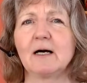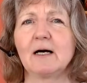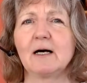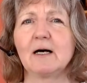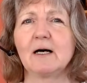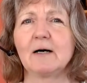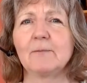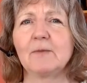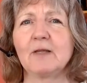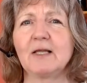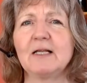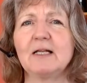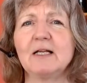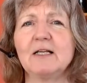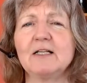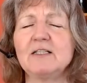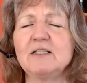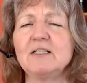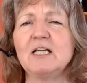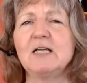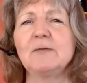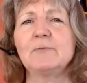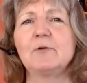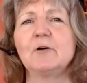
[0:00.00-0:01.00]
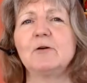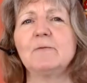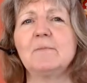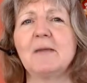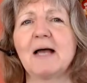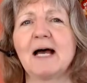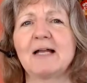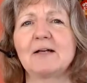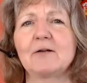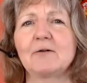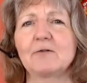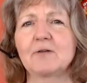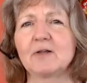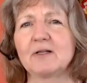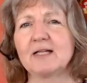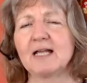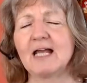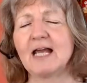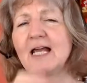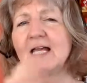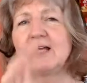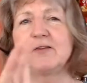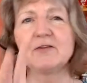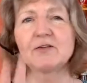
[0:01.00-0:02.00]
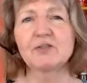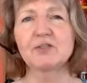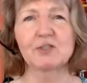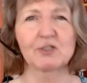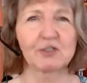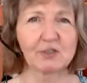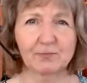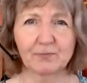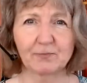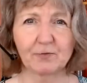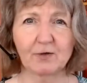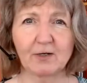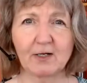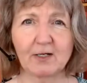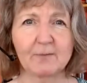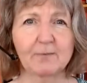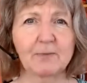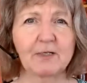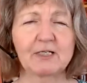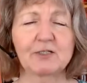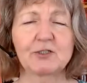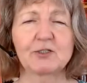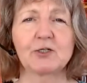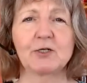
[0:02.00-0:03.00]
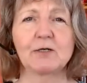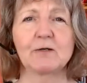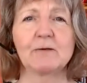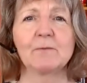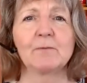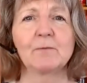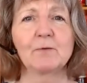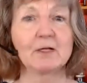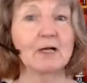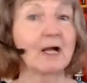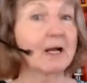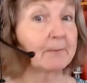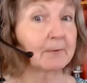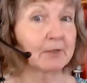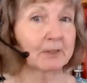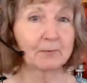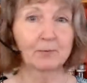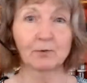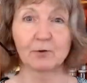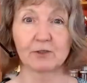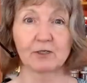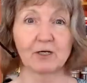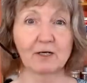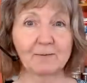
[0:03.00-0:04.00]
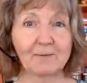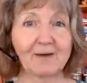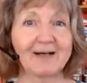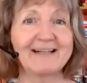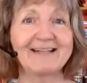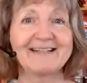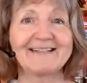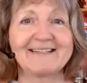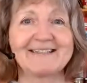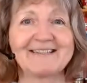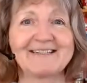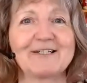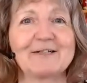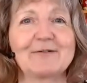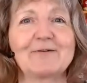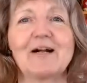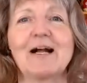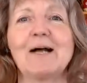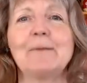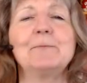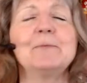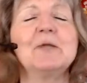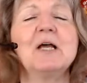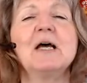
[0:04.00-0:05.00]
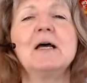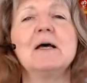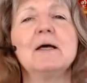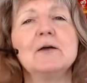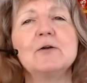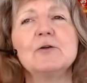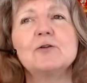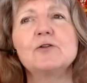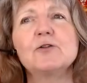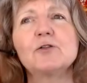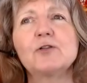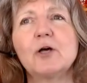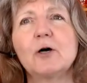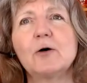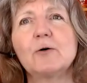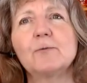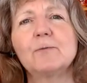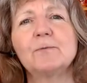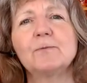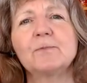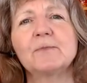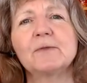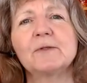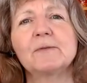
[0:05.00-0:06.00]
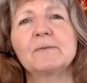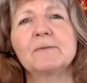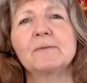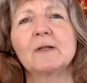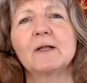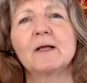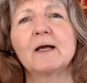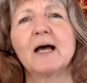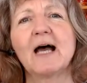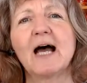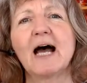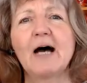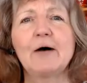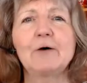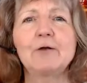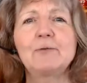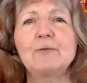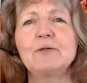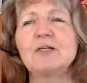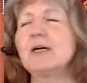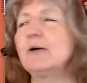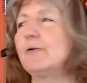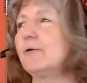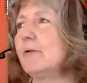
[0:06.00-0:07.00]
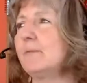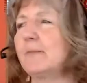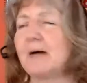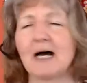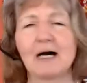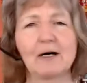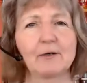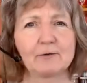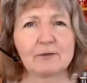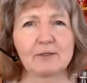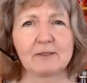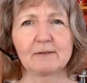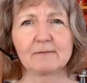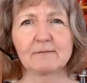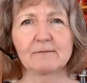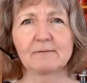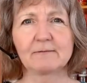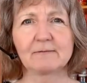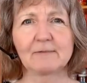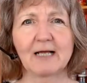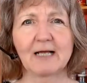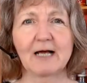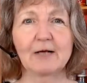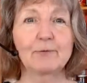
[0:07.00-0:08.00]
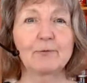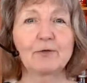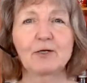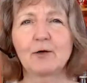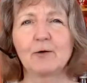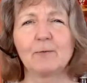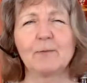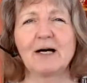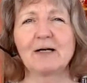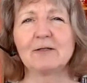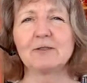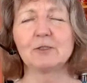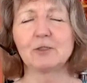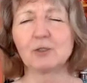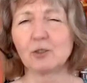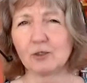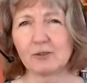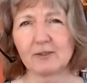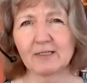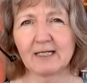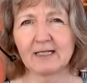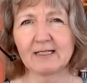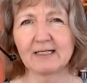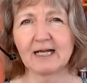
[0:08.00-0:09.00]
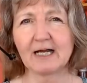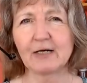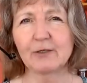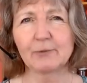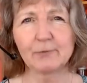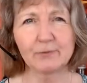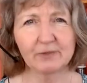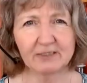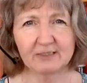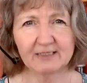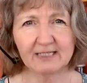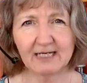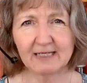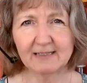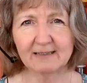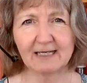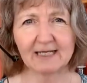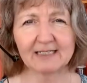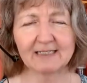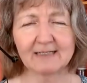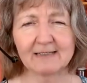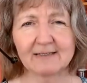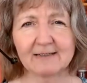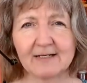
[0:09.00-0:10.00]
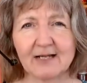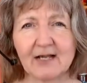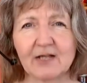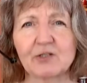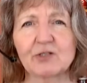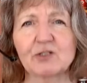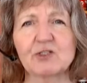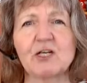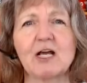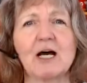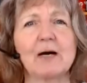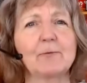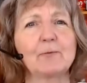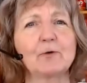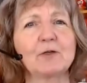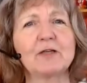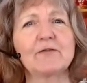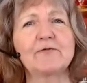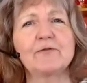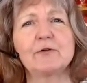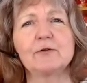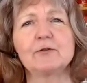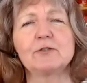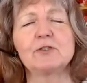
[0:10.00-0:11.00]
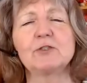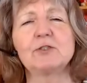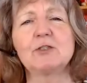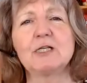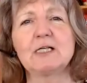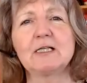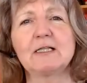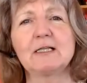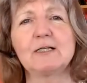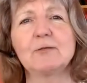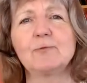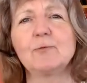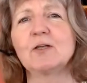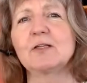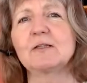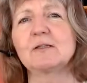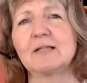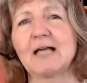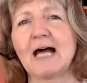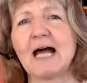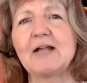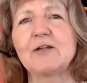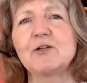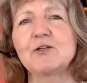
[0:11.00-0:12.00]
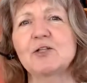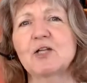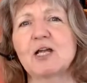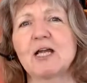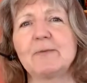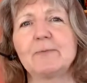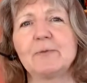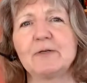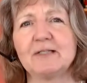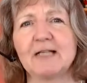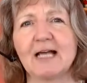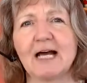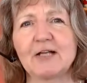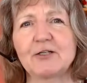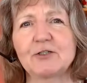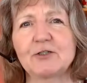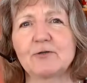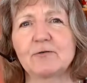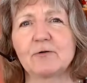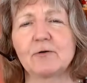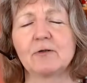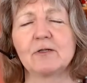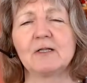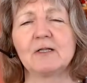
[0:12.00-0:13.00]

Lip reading: in a deeper manner than, hey, this is a pretty picture that I'm going to put on my Instagram. So how do we go about learning? How do we take that to the next step? Well, if you're dealing with landscape and natural